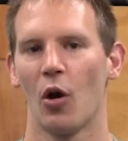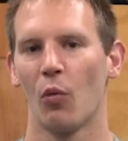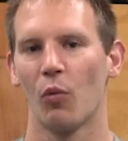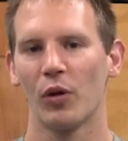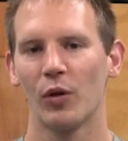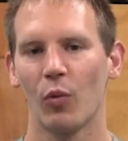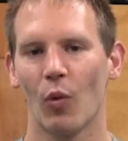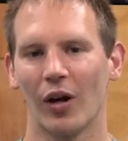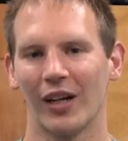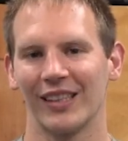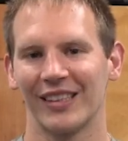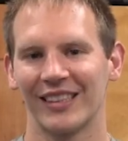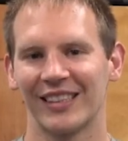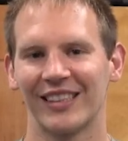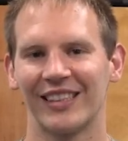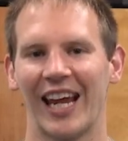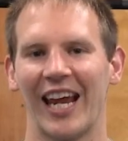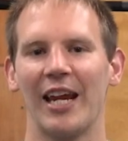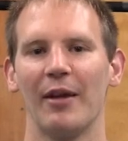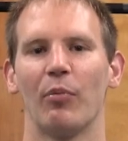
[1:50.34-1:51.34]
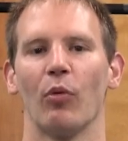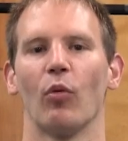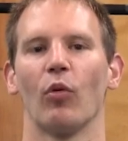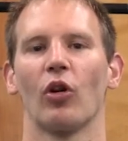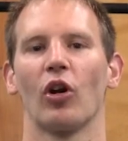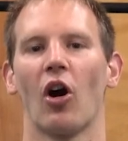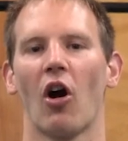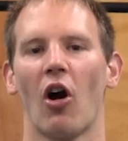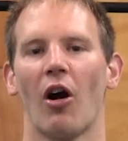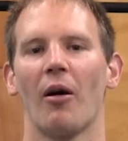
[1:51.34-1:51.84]
We want stable,
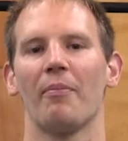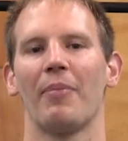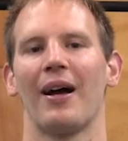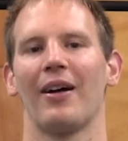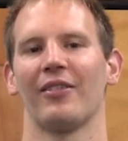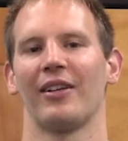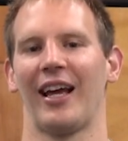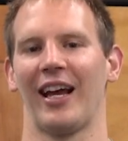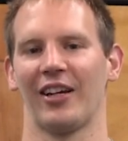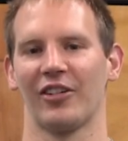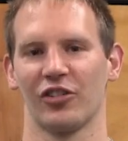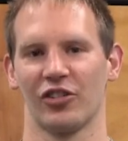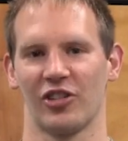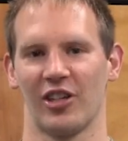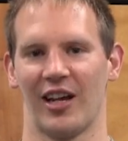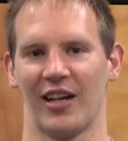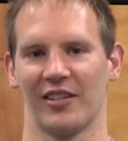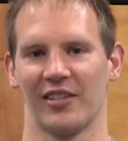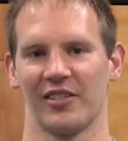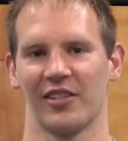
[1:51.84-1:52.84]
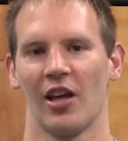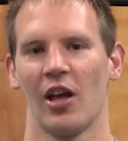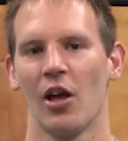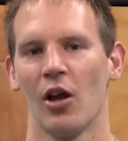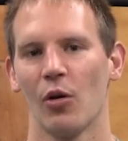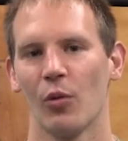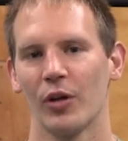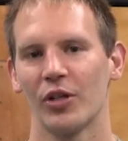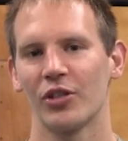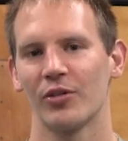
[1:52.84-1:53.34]
compound exercises,
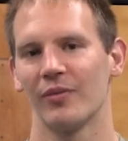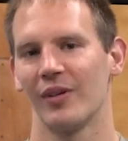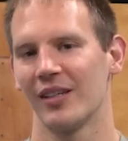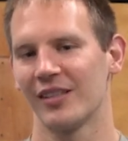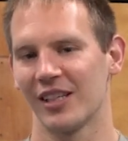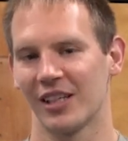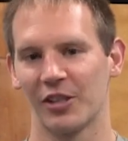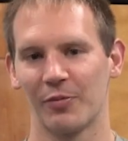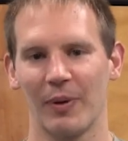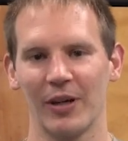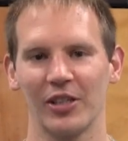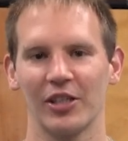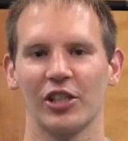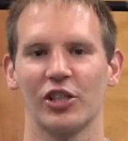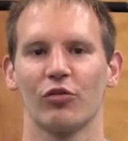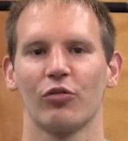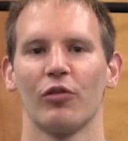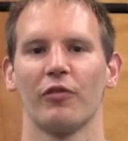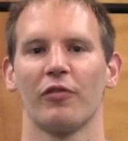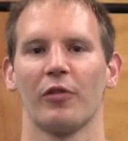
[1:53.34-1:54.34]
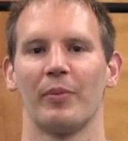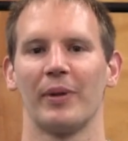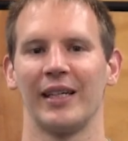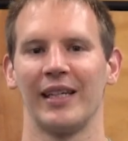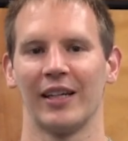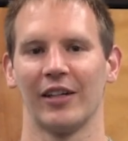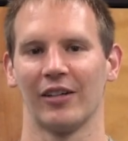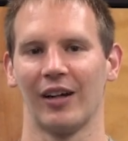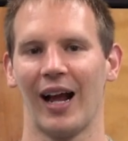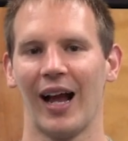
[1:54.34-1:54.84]
which is especially true for
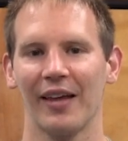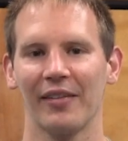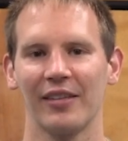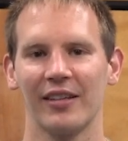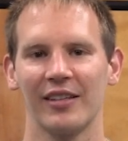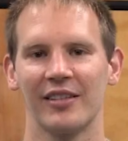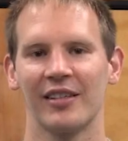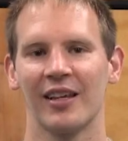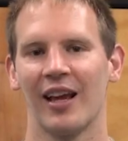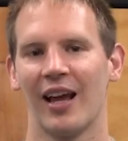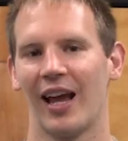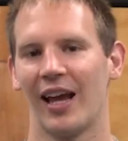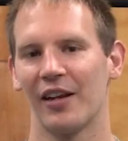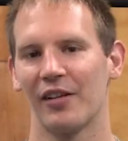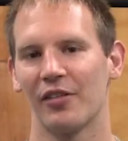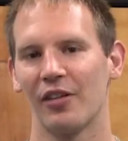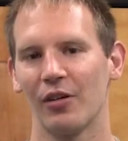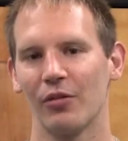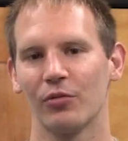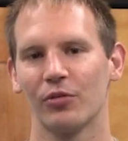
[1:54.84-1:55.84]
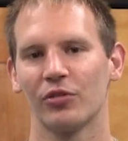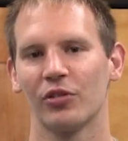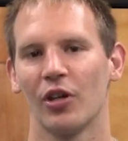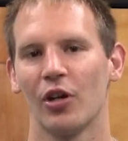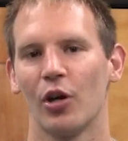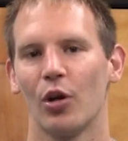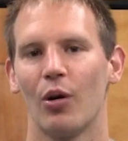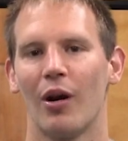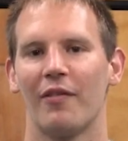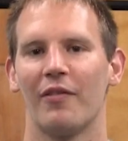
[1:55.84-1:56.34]
beginner athletes and those
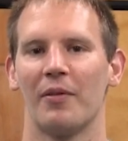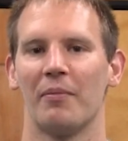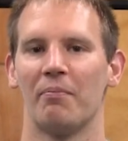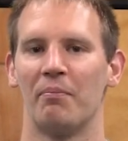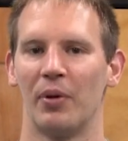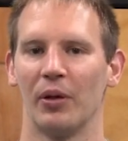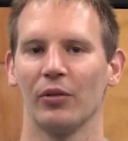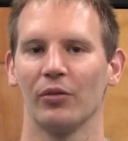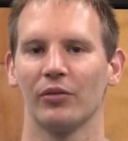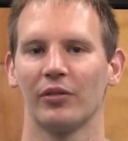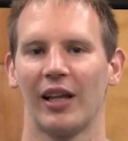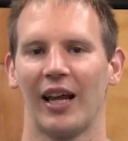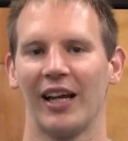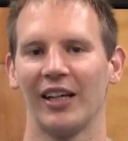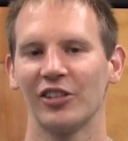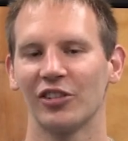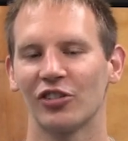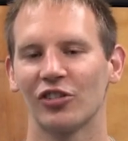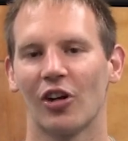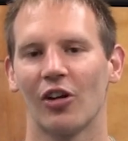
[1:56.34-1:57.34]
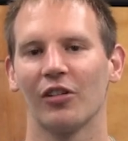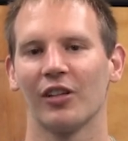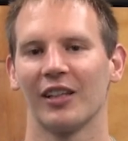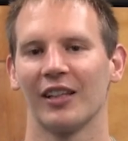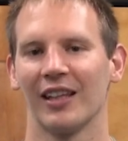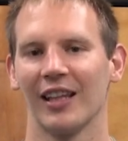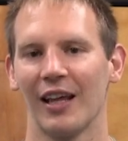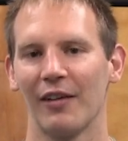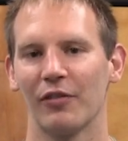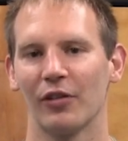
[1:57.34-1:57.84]
who haven't built a
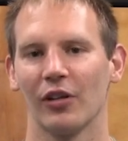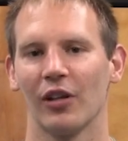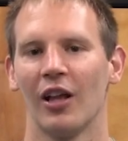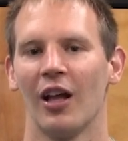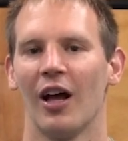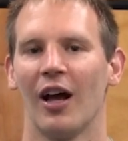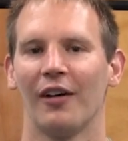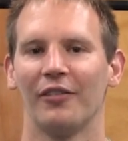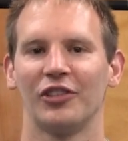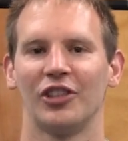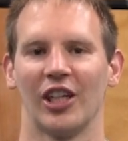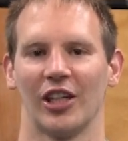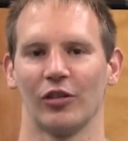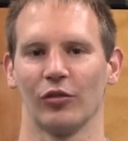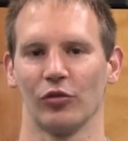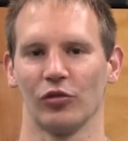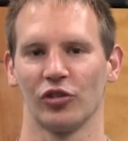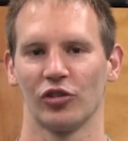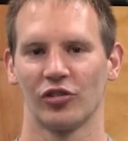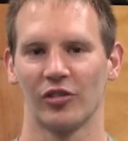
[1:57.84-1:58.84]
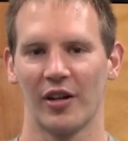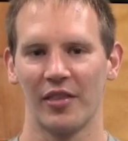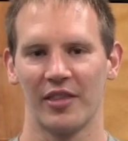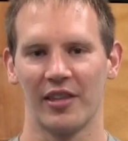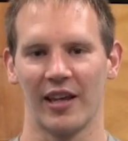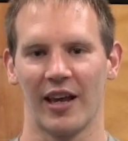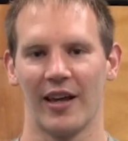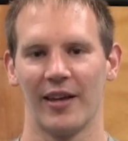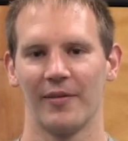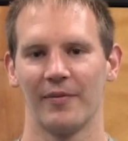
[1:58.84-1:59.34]
solid level of general strength
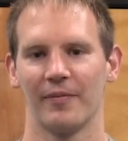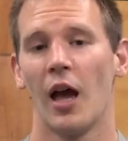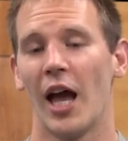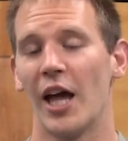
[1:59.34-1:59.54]
yet.